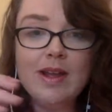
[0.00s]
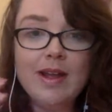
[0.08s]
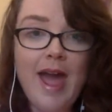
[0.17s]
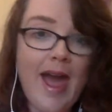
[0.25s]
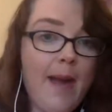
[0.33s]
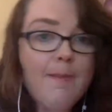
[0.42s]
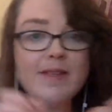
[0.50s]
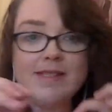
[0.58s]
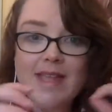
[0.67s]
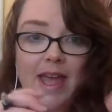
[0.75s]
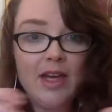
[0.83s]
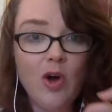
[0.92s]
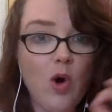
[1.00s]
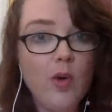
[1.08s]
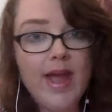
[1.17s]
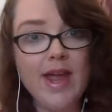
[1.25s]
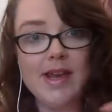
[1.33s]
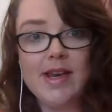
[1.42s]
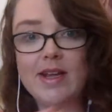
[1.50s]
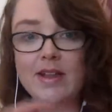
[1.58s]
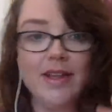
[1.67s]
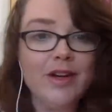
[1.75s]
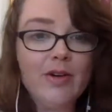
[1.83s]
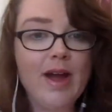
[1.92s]
happened to like go in and
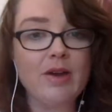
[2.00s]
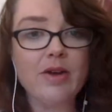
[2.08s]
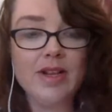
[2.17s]
click around on